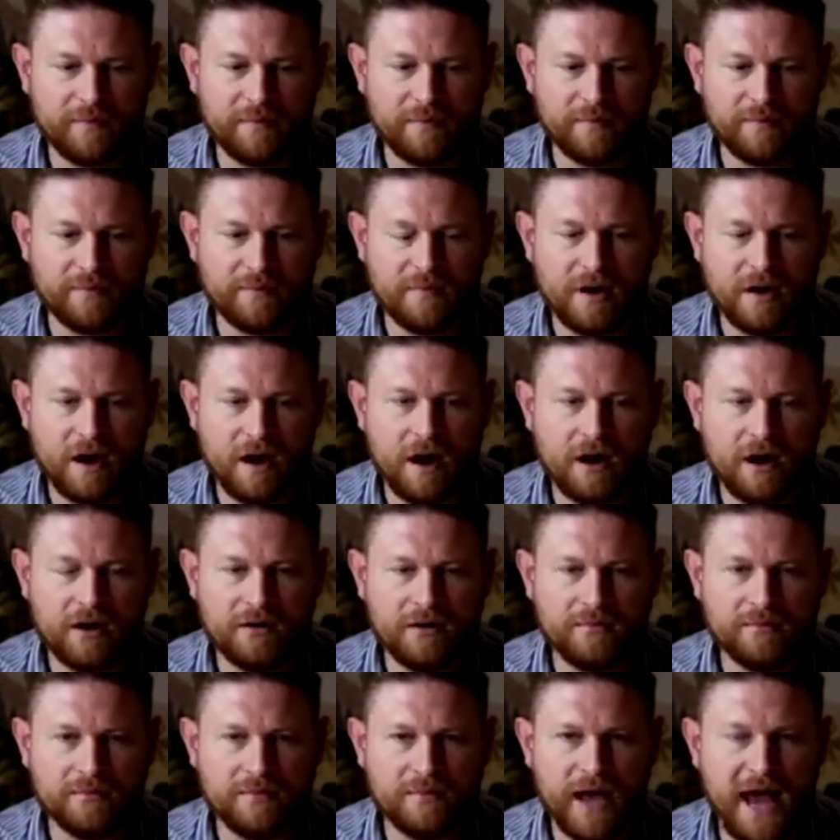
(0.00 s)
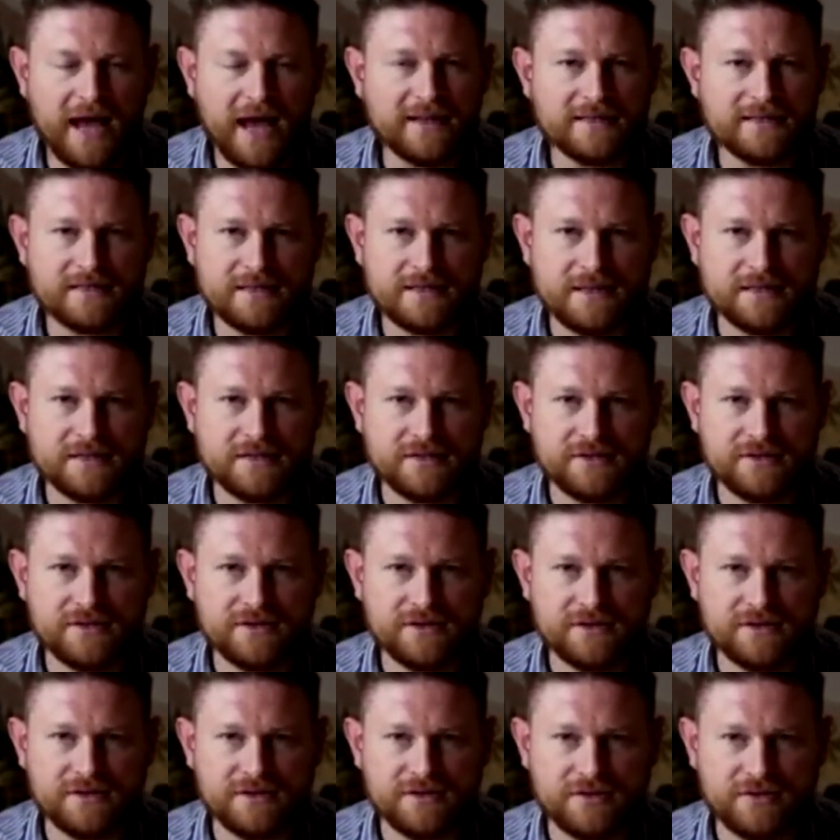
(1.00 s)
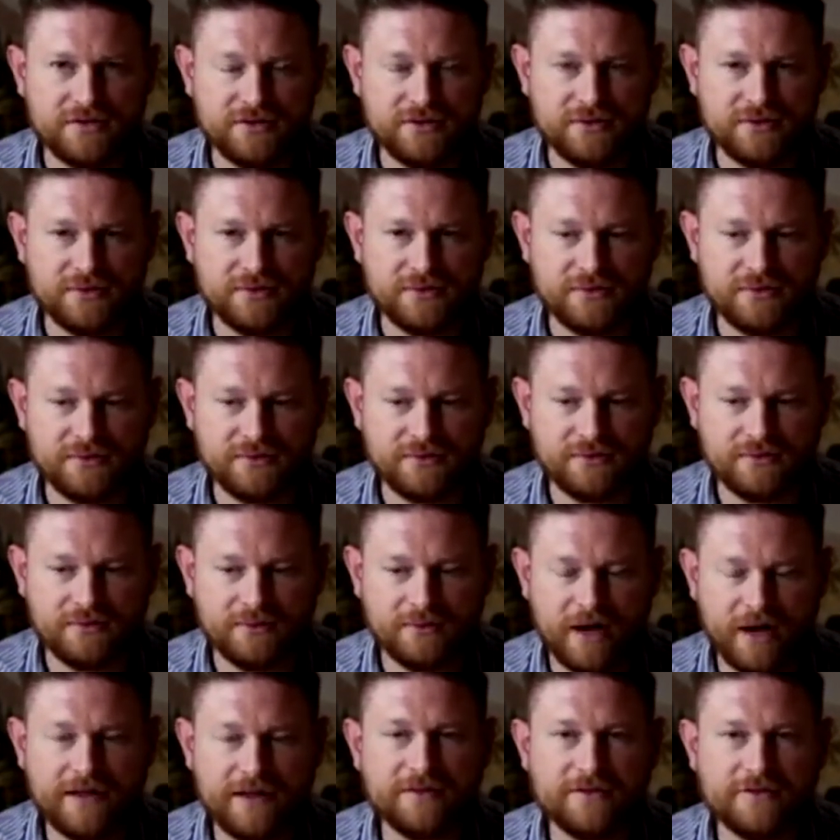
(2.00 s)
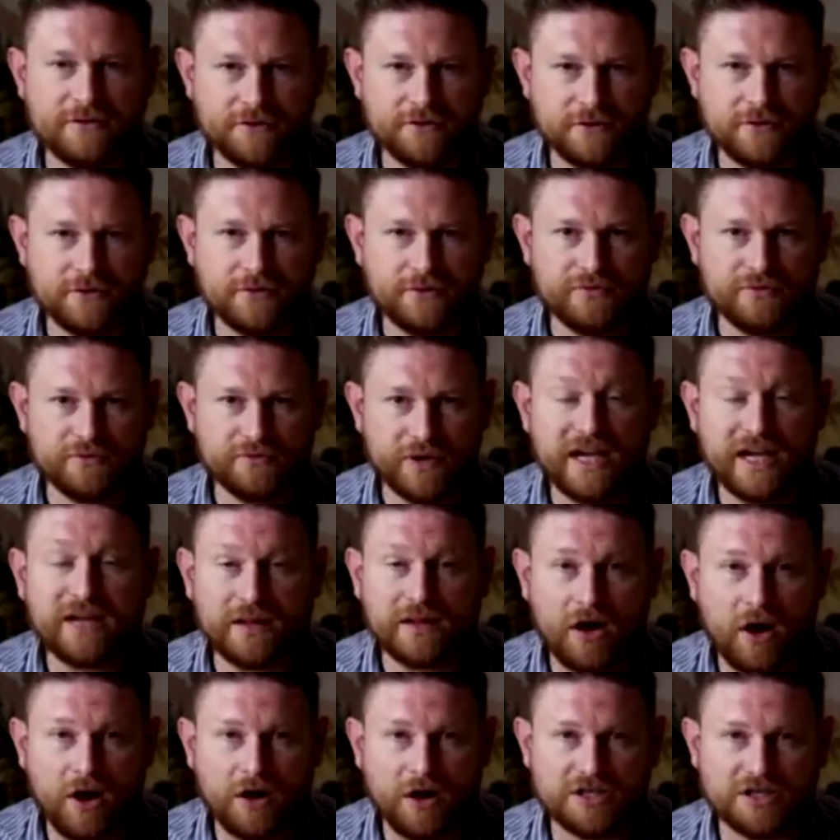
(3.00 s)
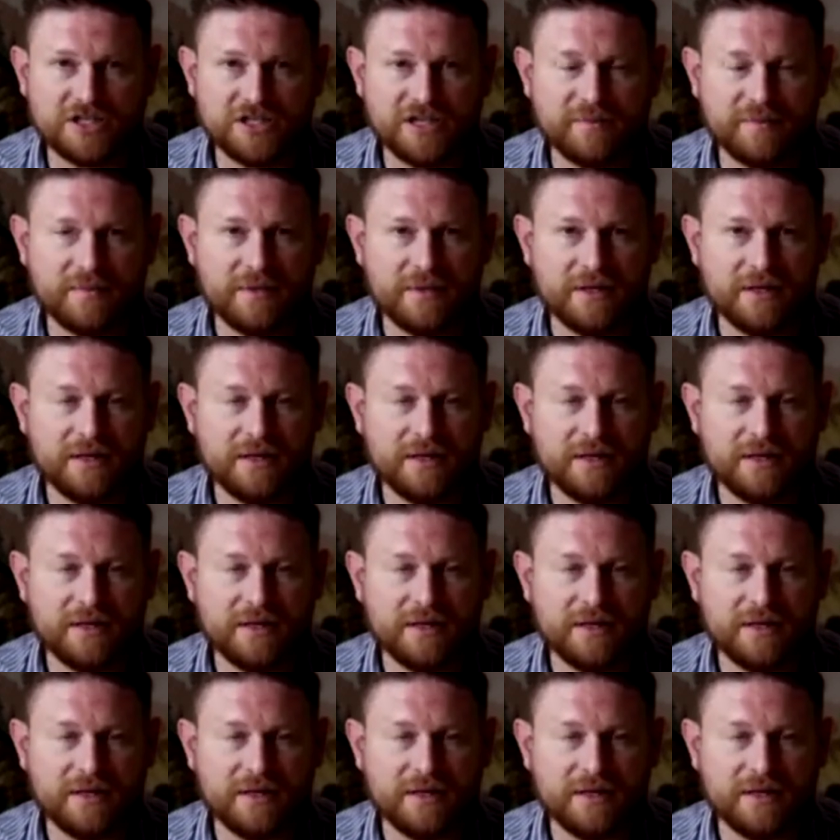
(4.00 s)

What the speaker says: Our ancestors who went through real hardship,